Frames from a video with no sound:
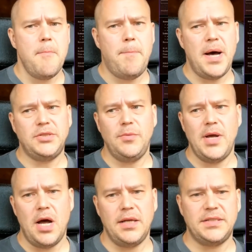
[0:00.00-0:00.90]
But to be
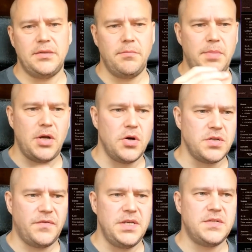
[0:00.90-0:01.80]
honest, because
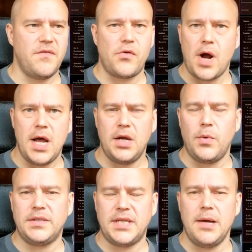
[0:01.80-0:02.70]
of this variety
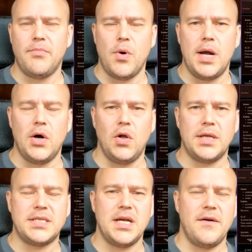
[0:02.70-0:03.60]
with tempo and all
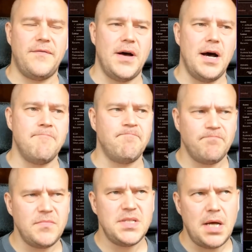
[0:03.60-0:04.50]
that stuff,
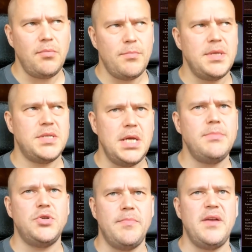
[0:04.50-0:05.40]
this album, it seems
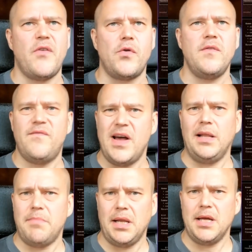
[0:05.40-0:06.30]
to be very well
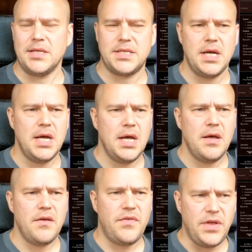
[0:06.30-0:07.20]
balanced
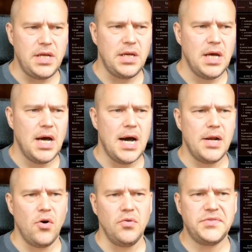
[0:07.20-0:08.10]
thing, and
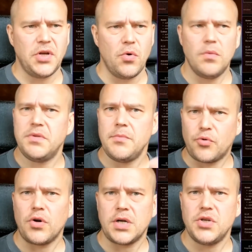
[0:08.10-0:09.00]
also the
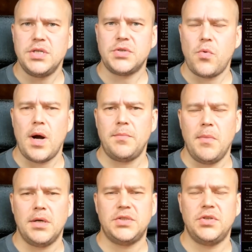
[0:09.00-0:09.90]
production is quite
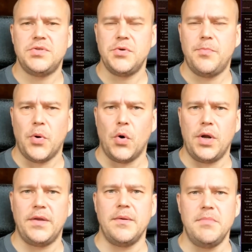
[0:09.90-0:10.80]
much
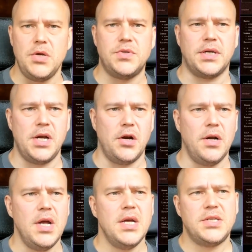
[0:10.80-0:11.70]
supporting the music here.
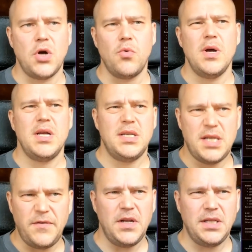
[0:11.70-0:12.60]
So
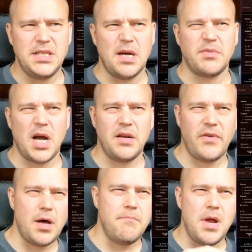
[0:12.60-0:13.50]
definitely some kind of
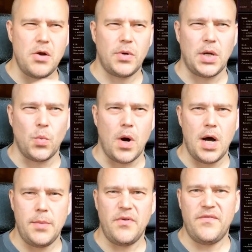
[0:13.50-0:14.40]
American
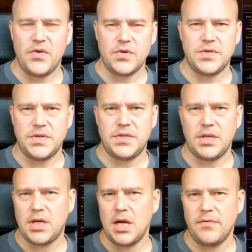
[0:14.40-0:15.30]
vibe versus the
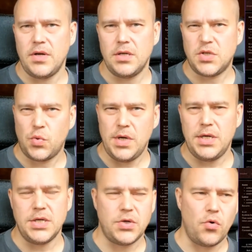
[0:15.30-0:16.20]
kind of a
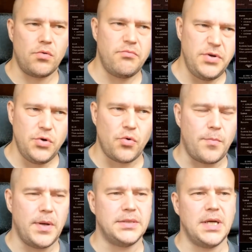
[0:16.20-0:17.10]
Swedish or
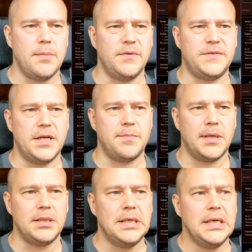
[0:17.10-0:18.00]
European type of death
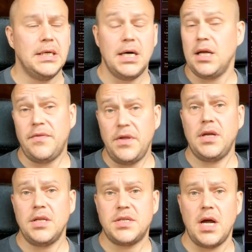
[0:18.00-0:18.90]
metal, and I think
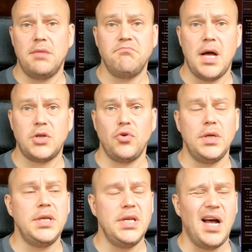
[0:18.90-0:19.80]
it's actually
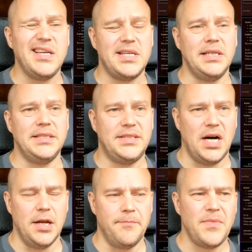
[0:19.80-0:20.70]
nicely
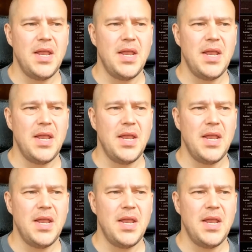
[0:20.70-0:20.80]
done.